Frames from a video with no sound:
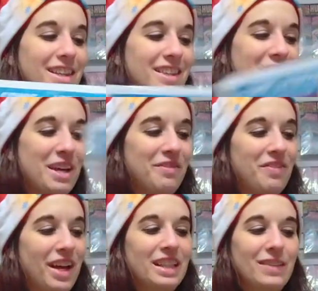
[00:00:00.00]
I love
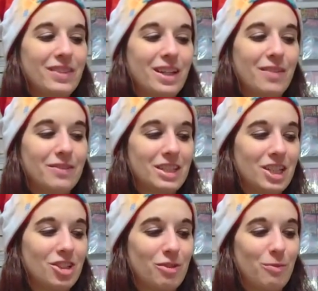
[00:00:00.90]
I love the
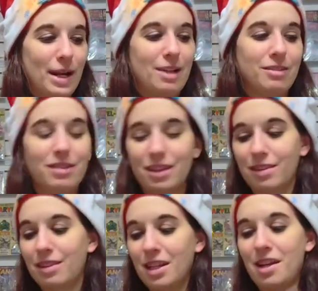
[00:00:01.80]
conversation around
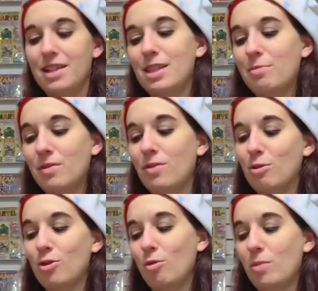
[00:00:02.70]
the concept of
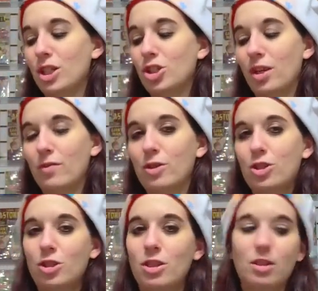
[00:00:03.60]
those homage covers
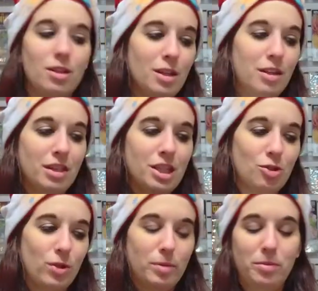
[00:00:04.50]
to the the
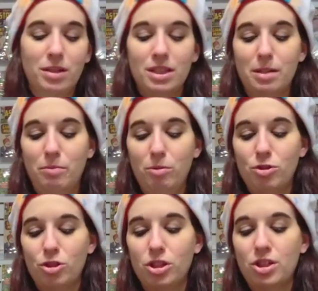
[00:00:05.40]
storybooks and
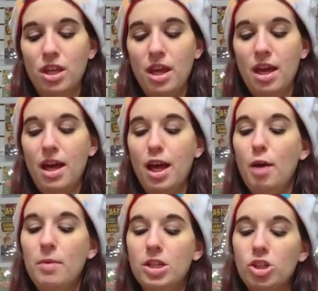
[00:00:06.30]
posters.
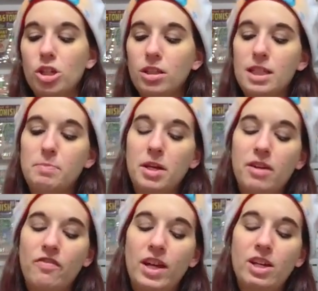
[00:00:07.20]
Um, Shirtless
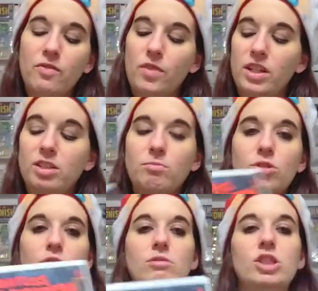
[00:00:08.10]
Bear Fighter Volume
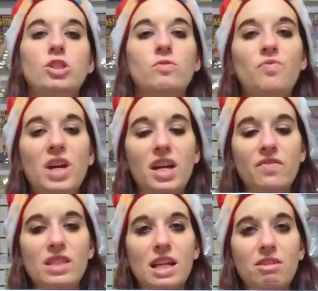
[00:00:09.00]
Two, Issue Five
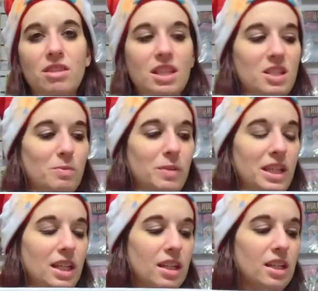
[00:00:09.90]
is out this
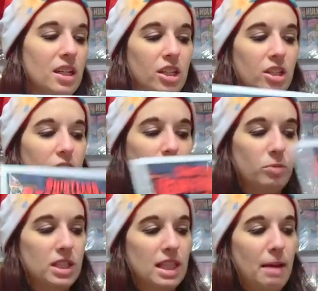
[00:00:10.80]
week. You know
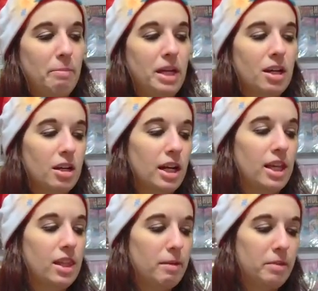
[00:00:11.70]
what's that bear
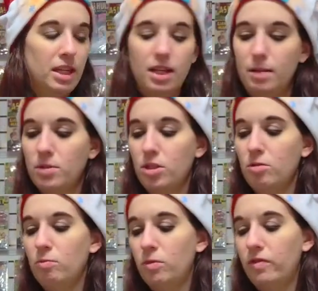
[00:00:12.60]
and that man up
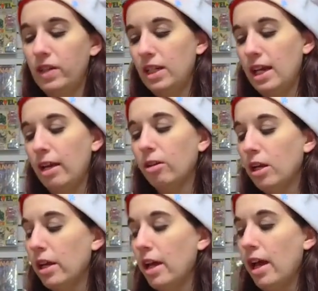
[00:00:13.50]
to? We'll find out.
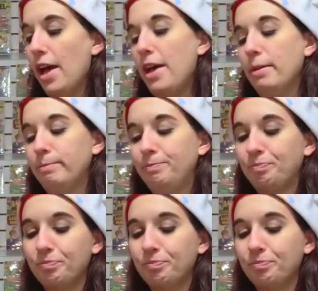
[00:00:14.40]
Um,